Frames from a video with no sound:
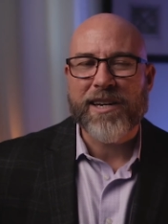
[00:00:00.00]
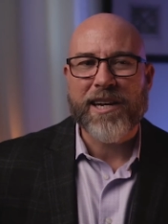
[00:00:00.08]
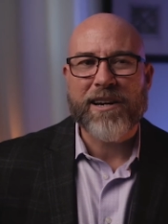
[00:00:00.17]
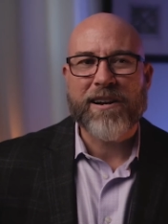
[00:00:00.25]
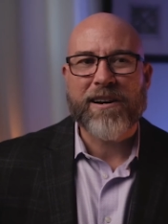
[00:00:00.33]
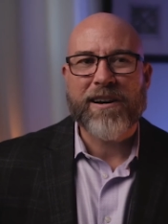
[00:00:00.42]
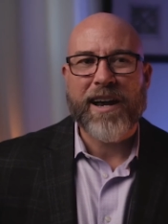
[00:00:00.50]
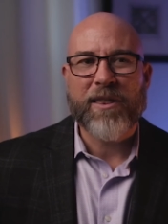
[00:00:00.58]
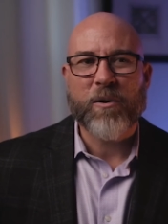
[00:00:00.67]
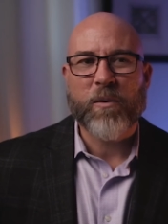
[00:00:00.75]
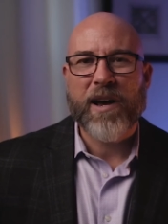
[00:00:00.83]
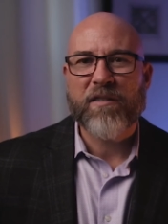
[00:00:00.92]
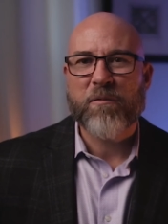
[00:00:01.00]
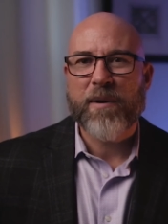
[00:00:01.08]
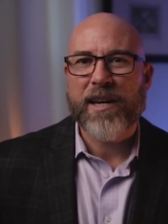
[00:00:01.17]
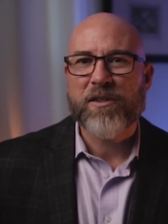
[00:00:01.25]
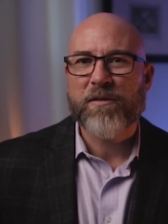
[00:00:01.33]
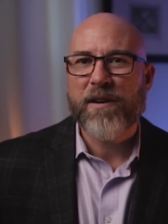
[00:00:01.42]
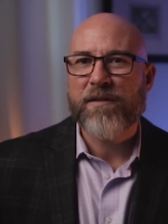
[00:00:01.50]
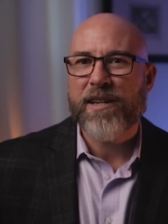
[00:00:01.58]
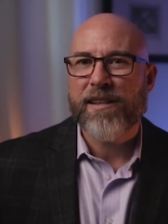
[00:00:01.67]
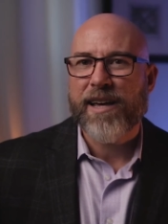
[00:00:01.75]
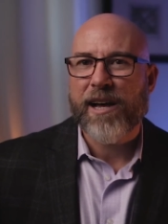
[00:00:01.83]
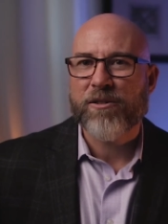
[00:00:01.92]
year and the wife makes
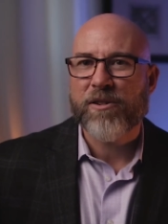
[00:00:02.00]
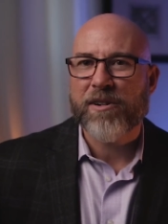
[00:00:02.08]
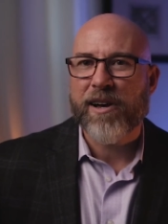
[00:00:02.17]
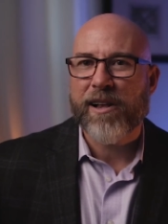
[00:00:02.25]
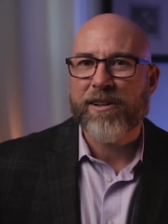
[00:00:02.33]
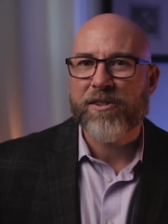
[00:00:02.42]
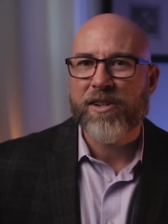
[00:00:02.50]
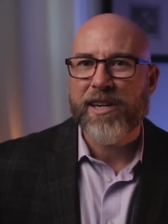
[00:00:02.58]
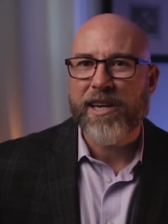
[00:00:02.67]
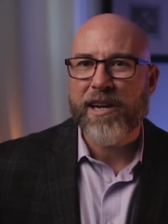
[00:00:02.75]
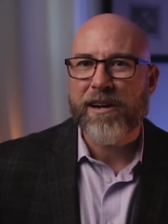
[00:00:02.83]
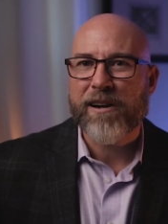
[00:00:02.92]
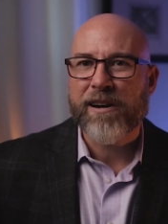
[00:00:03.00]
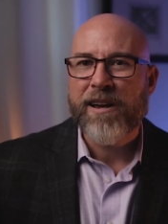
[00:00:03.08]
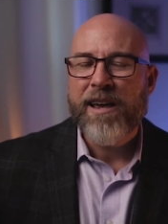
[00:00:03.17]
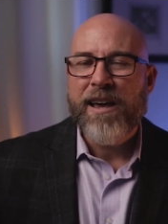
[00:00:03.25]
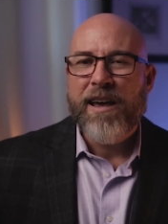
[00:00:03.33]
$50,000 a year,